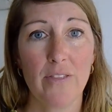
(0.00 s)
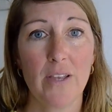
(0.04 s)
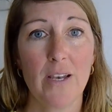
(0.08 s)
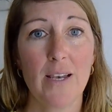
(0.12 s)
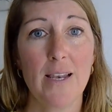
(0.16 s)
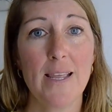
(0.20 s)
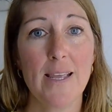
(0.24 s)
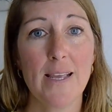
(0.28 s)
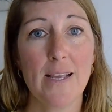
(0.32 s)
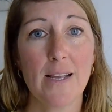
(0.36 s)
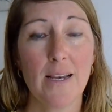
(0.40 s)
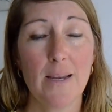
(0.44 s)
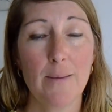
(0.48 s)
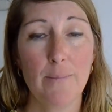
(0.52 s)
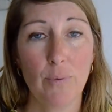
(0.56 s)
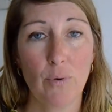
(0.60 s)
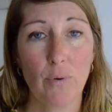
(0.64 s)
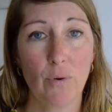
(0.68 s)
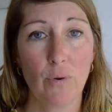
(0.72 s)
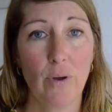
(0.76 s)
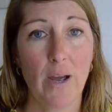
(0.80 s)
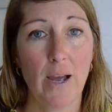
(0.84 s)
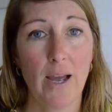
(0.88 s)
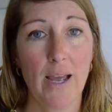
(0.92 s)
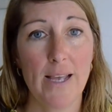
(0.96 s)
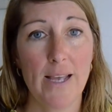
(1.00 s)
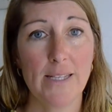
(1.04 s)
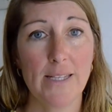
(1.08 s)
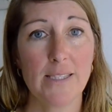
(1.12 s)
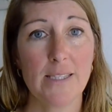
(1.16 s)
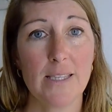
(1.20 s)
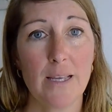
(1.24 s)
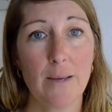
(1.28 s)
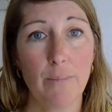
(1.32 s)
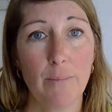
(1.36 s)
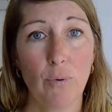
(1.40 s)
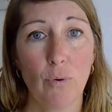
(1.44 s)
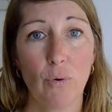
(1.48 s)
The legal employer is
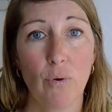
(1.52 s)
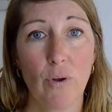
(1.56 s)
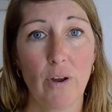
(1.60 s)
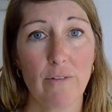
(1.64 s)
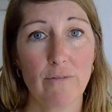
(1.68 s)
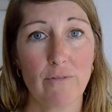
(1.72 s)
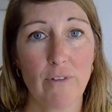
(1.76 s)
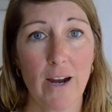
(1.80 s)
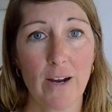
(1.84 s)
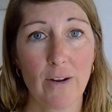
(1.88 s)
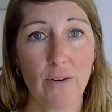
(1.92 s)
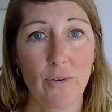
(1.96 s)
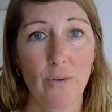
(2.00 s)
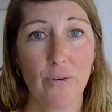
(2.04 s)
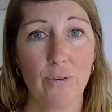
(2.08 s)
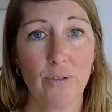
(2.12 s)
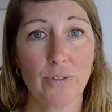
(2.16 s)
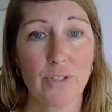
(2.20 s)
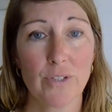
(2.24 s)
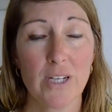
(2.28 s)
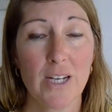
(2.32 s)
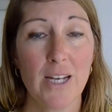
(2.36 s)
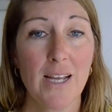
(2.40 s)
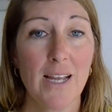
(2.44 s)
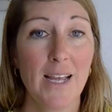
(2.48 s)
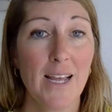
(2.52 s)
the employer of record.